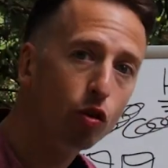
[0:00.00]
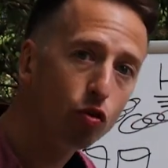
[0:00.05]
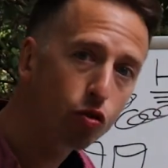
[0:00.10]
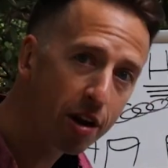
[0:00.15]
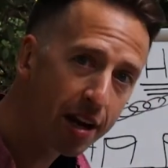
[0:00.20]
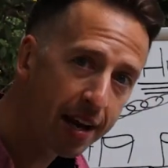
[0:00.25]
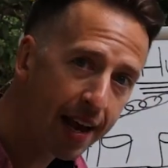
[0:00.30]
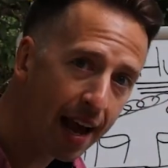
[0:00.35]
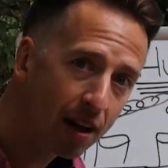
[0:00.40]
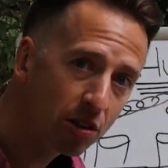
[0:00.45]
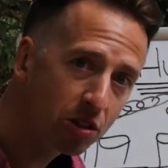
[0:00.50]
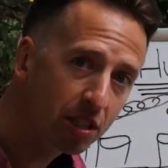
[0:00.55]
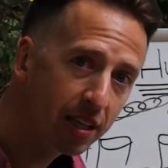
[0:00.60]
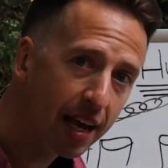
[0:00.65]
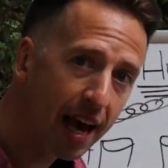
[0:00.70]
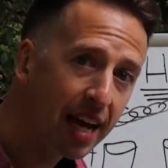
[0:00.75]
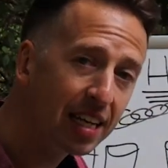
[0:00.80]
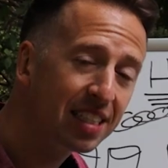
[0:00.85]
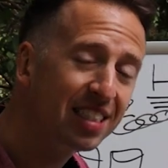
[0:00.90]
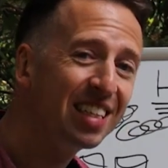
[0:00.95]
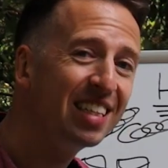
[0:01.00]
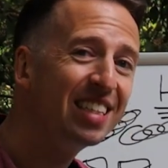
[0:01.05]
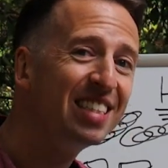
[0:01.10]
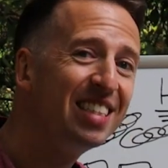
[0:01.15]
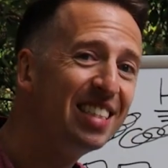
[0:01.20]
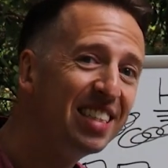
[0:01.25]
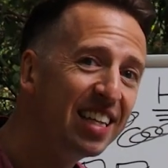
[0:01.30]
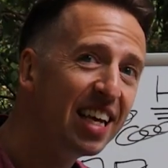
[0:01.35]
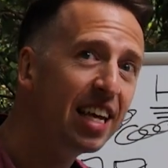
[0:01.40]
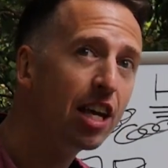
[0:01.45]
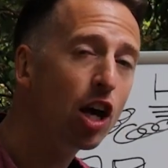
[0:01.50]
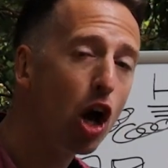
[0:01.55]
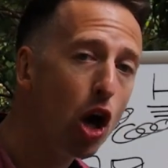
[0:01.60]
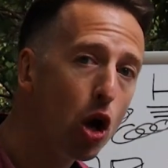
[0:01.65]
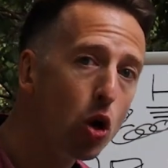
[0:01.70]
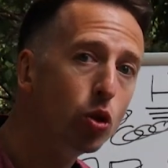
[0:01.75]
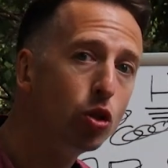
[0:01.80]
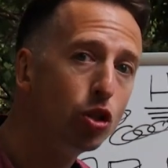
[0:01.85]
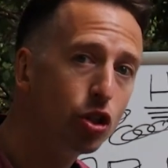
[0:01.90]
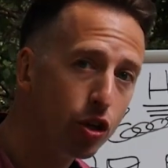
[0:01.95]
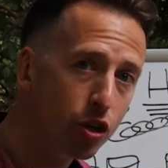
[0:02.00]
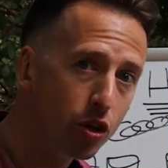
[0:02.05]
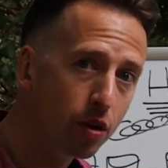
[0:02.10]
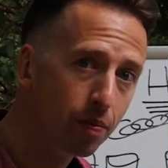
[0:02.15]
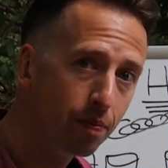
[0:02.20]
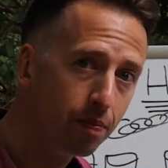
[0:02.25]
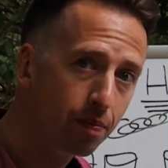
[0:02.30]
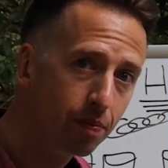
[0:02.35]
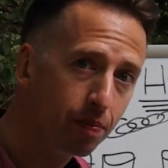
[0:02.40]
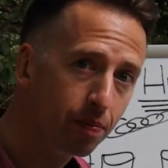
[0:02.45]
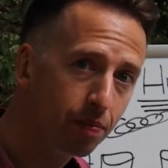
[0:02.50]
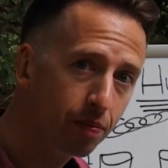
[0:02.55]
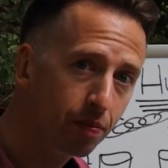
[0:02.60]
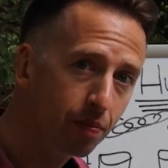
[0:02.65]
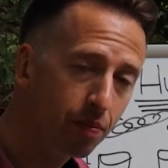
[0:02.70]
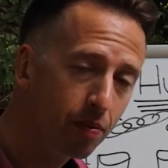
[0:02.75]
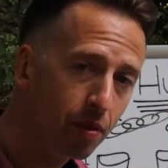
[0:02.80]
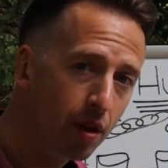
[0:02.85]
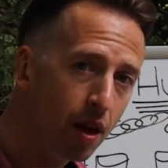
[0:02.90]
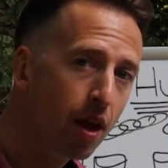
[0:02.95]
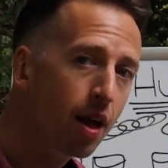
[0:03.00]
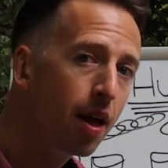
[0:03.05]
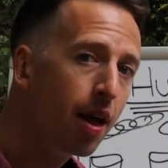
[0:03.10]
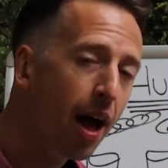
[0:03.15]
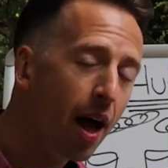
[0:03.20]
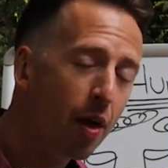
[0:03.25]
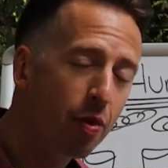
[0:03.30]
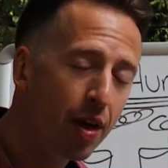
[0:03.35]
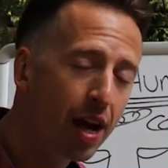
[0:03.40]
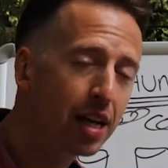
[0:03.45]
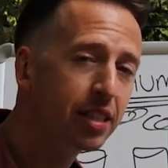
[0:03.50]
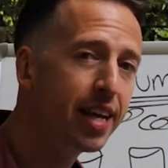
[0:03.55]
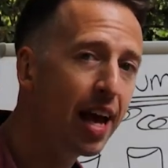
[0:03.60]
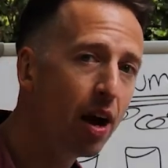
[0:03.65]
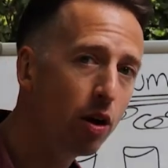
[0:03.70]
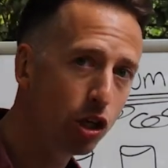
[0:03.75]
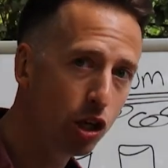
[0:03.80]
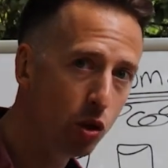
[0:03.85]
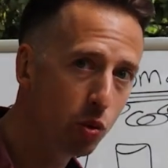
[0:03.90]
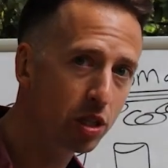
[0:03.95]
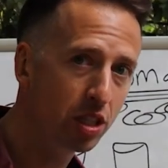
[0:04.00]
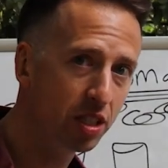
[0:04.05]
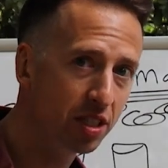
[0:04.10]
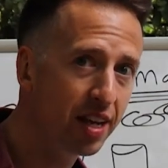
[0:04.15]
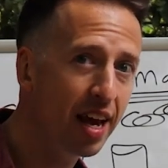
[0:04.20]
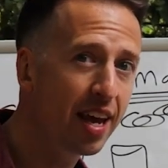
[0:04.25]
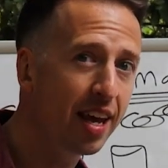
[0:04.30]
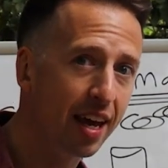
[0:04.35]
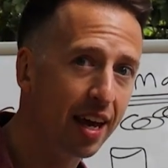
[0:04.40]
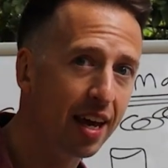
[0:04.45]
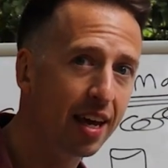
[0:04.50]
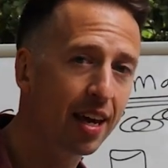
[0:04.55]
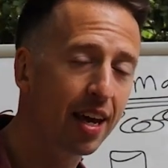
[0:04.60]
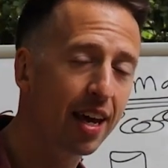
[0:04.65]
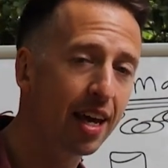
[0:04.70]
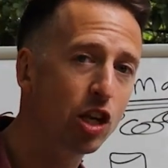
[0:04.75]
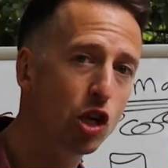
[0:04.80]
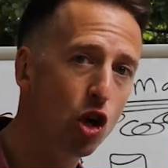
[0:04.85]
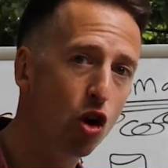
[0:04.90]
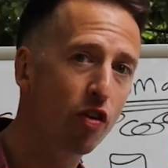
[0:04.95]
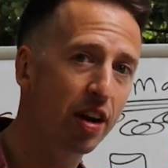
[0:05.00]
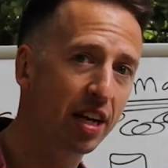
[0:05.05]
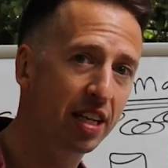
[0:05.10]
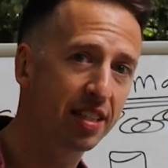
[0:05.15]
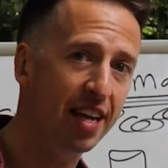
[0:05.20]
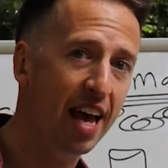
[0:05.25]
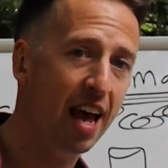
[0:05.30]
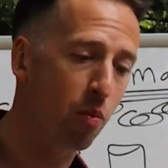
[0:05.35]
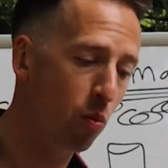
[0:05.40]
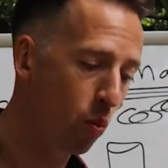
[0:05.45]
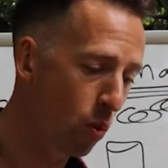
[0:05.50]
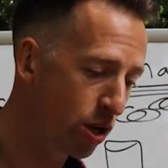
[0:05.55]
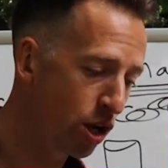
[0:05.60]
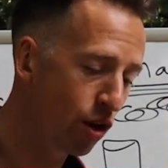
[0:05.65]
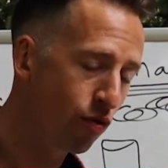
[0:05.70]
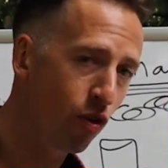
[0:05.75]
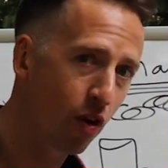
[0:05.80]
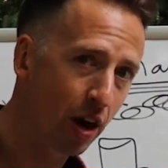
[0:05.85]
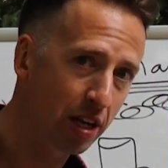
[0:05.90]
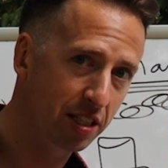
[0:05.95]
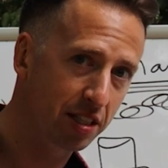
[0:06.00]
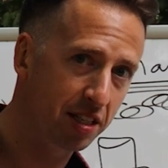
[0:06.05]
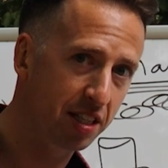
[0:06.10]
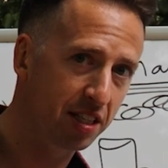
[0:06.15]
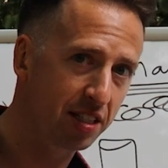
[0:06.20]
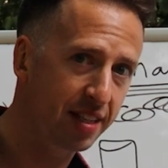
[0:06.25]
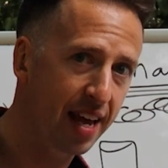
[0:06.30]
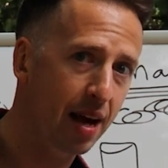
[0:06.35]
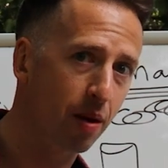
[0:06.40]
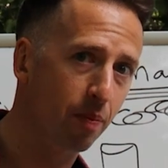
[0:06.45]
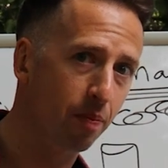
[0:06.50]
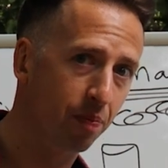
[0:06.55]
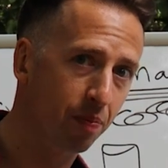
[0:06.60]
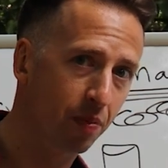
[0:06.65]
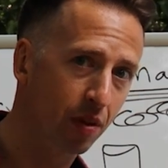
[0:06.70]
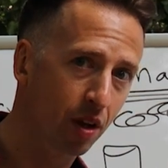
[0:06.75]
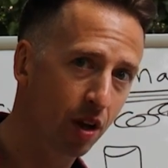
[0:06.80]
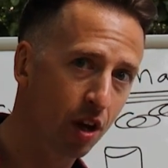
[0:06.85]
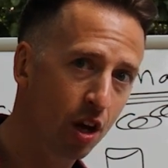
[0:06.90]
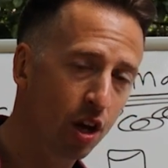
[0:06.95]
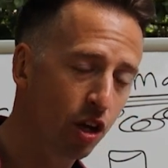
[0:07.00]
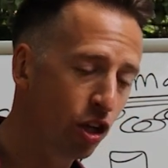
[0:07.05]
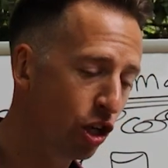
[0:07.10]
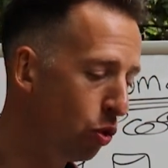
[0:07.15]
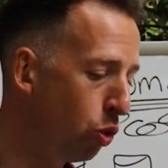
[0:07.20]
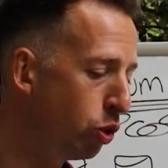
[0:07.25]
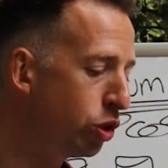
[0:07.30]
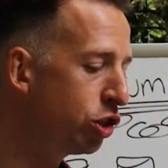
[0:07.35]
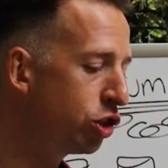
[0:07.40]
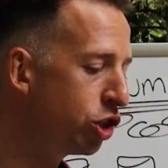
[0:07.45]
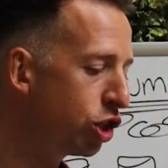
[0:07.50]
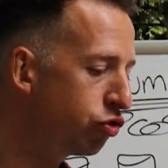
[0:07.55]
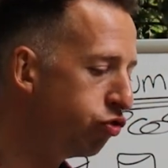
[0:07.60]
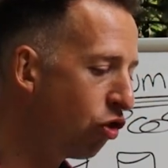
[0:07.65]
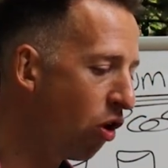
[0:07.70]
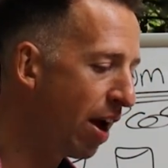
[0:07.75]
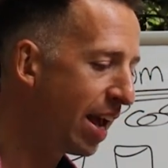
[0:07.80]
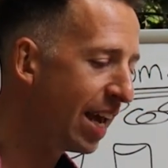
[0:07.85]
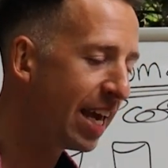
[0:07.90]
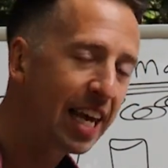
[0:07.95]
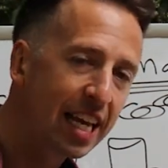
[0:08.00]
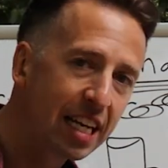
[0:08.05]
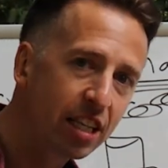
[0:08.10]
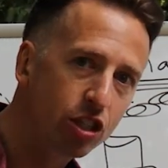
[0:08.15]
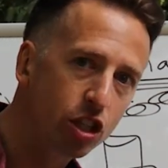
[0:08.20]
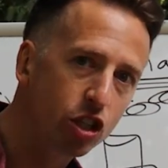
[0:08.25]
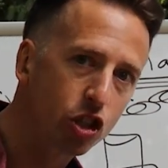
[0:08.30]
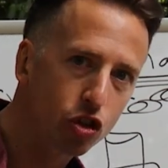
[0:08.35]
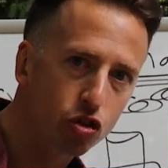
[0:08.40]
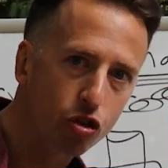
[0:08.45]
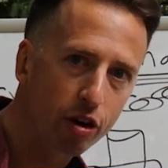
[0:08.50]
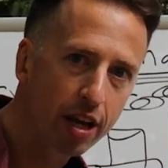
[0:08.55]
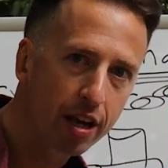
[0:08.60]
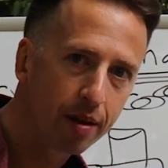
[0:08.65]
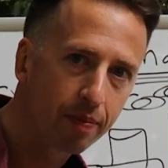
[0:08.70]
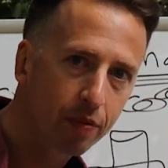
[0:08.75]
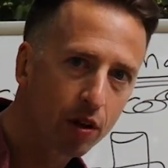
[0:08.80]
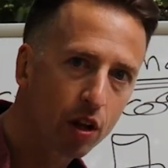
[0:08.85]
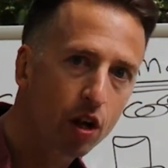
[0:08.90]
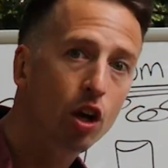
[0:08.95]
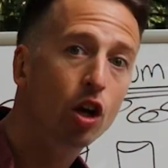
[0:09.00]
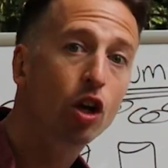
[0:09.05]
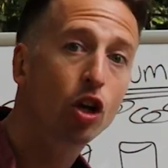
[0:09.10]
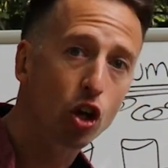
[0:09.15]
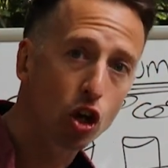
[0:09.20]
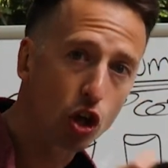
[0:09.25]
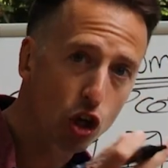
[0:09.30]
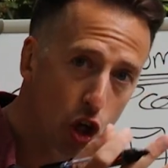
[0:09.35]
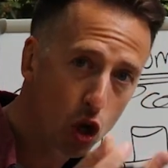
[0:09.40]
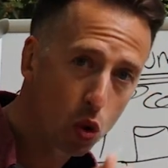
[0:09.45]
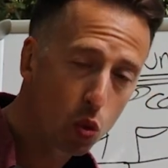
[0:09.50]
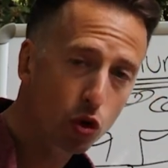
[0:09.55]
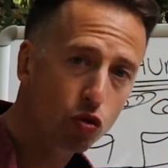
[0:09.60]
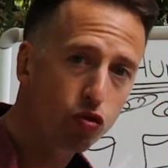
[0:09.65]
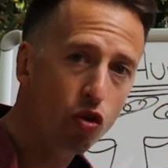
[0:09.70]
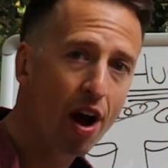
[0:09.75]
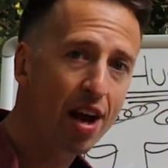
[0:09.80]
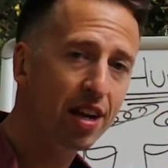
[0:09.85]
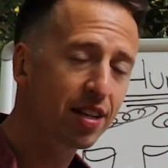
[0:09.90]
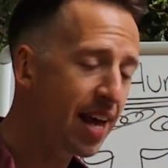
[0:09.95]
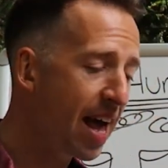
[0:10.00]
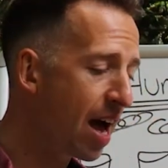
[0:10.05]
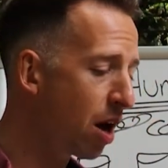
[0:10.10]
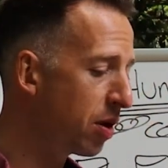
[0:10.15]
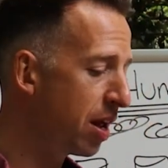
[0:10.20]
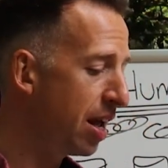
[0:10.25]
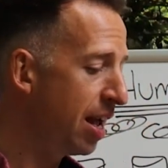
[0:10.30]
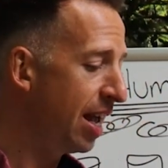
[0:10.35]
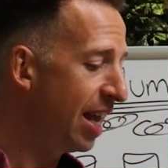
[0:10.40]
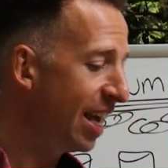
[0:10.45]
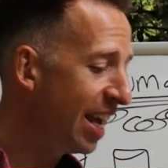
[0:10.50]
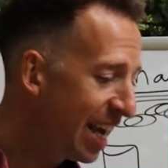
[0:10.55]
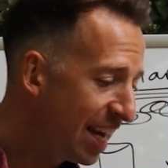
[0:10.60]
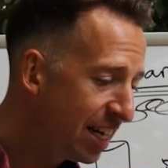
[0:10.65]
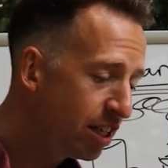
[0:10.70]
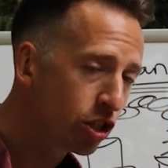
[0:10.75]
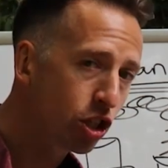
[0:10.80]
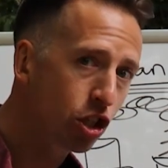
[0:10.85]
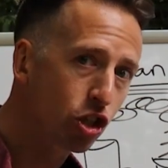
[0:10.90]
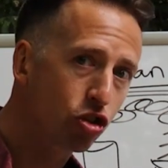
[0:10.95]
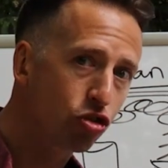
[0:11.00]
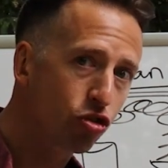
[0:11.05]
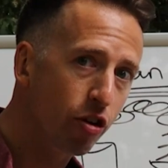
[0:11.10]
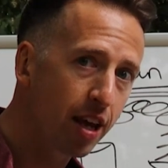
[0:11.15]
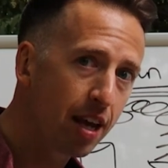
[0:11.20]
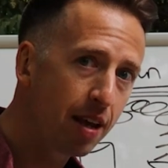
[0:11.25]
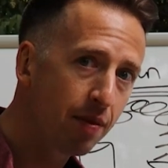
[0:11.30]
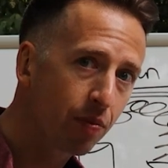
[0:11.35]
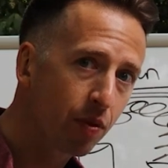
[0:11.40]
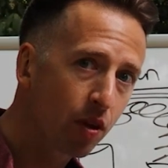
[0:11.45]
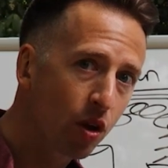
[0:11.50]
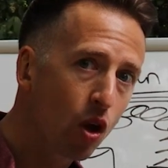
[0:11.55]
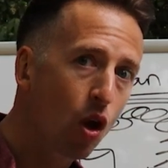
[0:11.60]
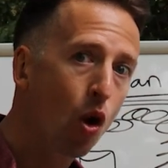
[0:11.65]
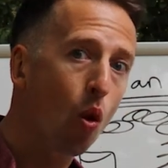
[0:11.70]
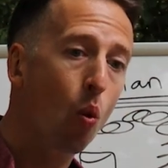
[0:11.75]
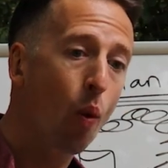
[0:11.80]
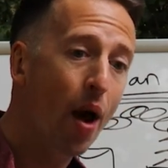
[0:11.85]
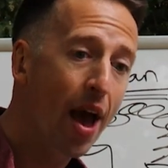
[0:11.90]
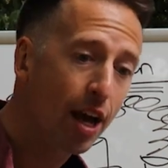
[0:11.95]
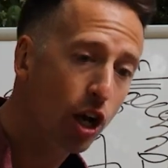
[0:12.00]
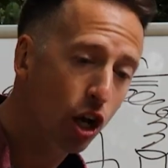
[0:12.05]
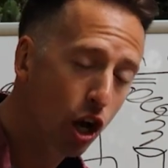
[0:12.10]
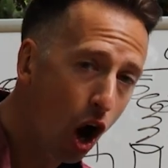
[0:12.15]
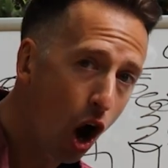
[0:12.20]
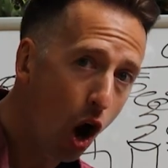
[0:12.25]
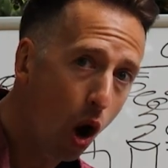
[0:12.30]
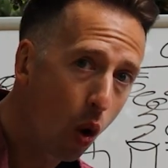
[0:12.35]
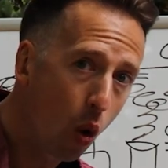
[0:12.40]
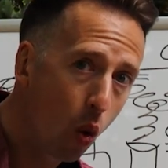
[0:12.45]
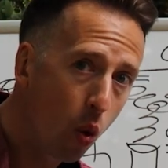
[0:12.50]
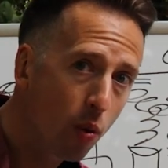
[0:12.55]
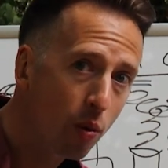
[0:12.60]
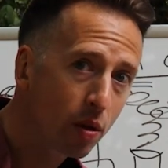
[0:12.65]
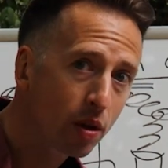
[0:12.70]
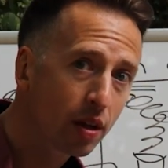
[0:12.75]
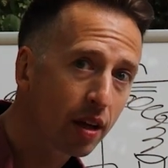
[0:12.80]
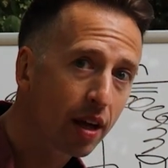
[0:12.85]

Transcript: the greenhouse gas CO2. And that's how you would say it in your exam when you're writing this down. You wouldn't just write industry, you would write down industry where coal